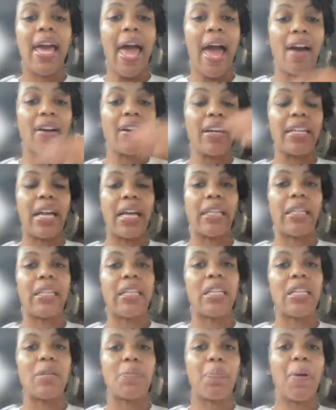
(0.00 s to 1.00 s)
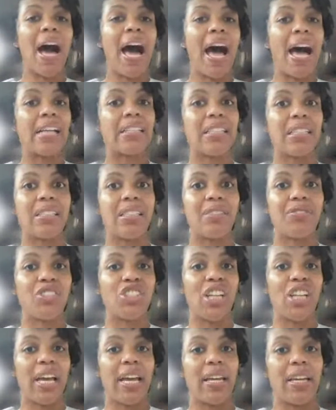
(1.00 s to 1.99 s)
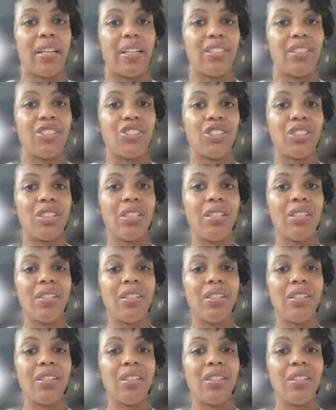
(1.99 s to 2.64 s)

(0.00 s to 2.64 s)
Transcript: how can I lead positive change?